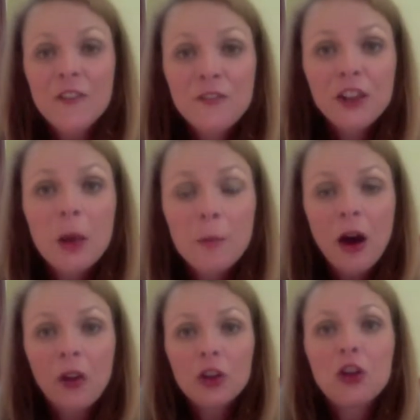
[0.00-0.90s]
Fill up
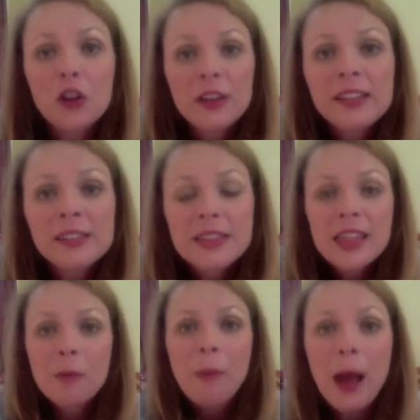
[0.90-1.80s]
on the goodness
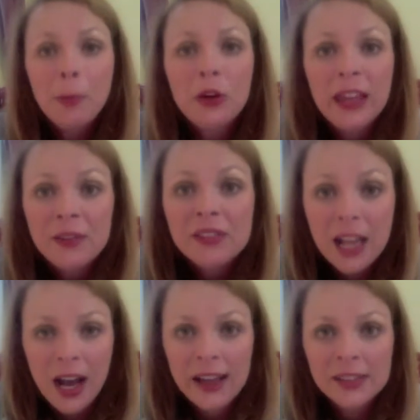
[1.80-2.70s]
that the Bible gives
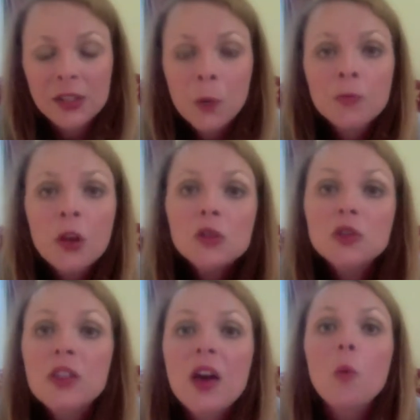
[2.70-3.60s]
us,
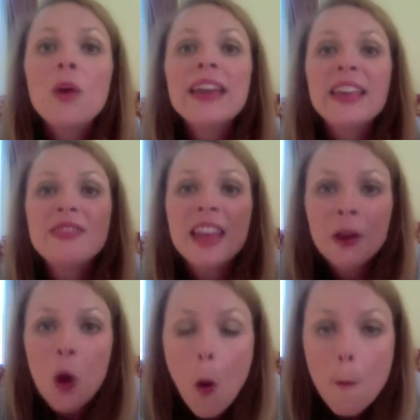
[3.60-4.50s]
so that we can
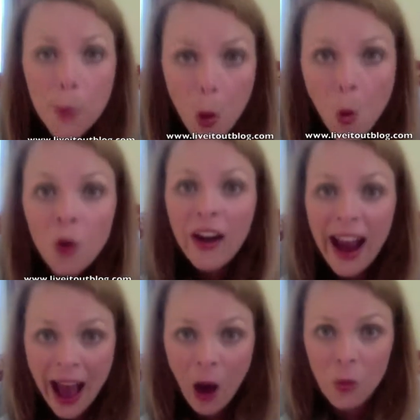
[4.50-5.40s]
then pour
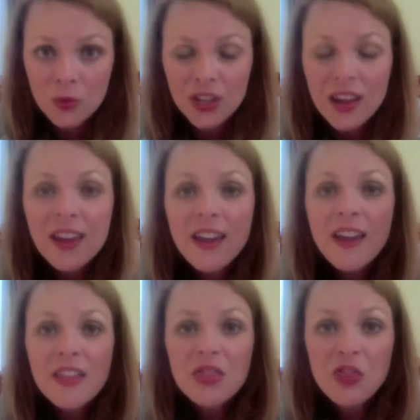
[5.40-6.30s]
out
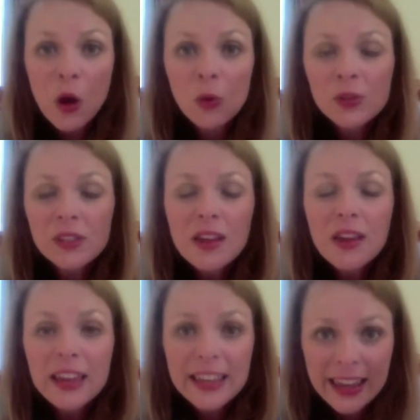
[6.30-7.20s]
those
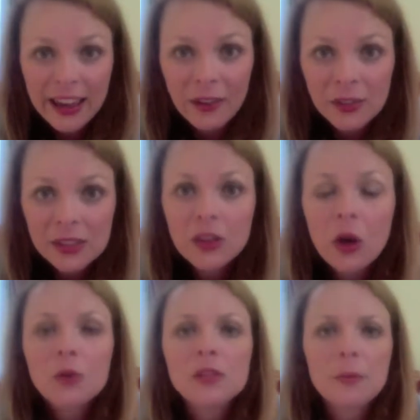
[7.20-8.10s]
gifts,
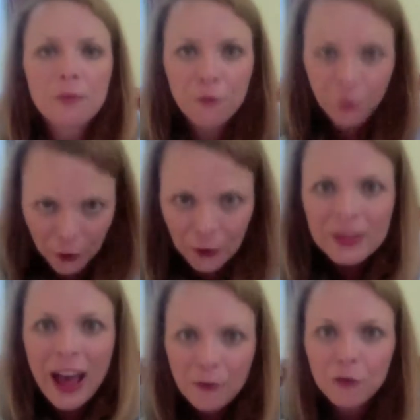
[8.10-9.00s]

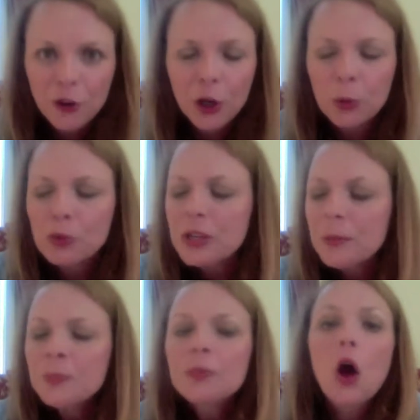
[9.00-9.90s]
that fruit
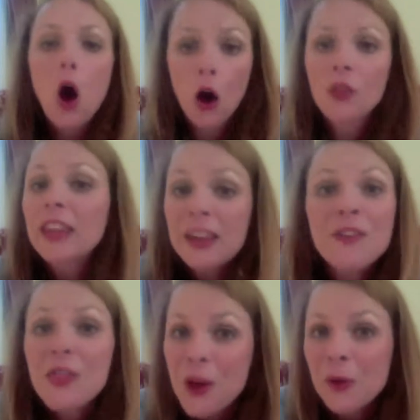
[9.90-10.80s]
on
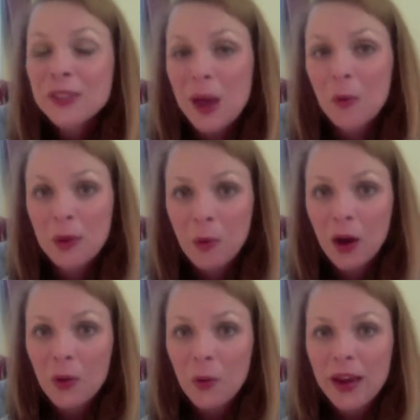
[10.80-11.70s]
even those that we
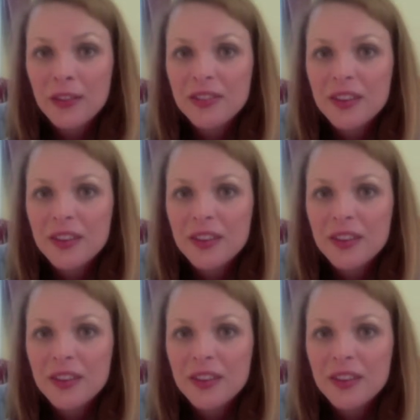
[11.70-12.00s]
work with.